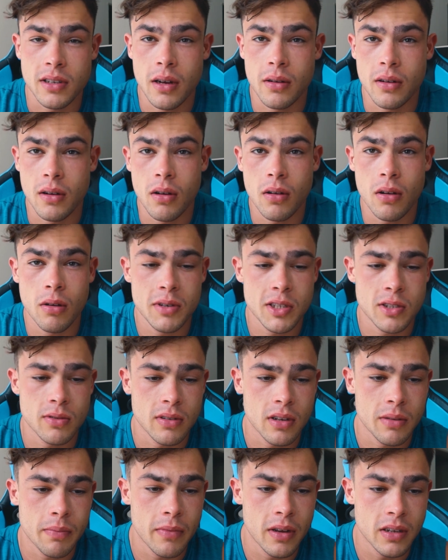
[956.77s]
I'm always
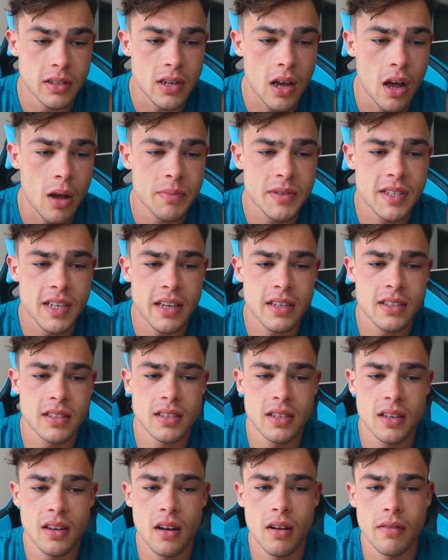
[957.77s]
doing a top
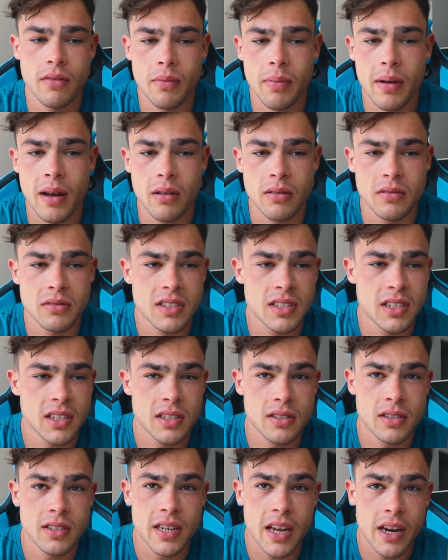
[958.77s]
set of about
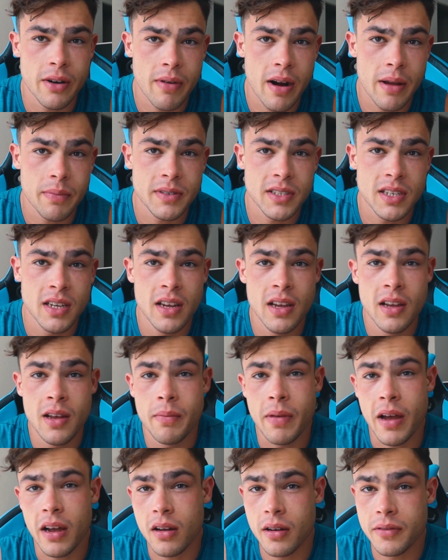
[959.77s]
6 to 10 reps,
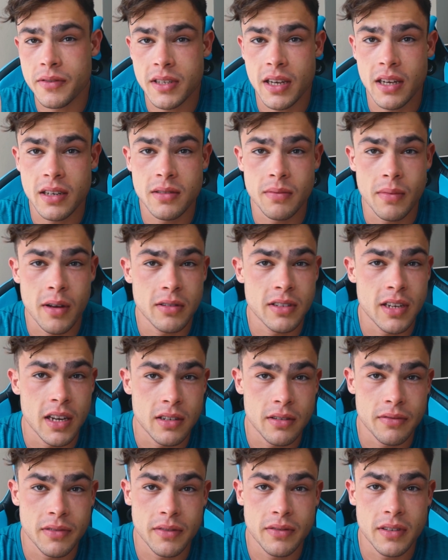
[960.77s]
back off set about
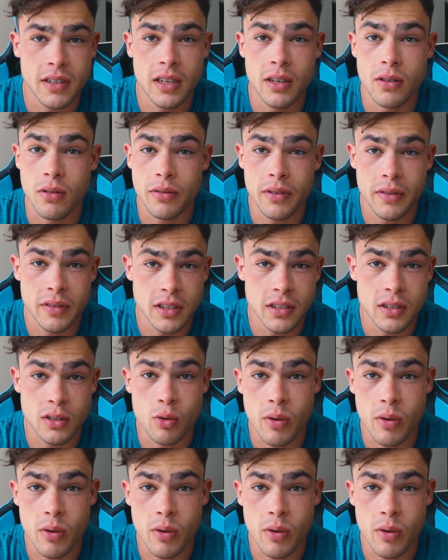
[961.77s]
10 to 15 or 15 to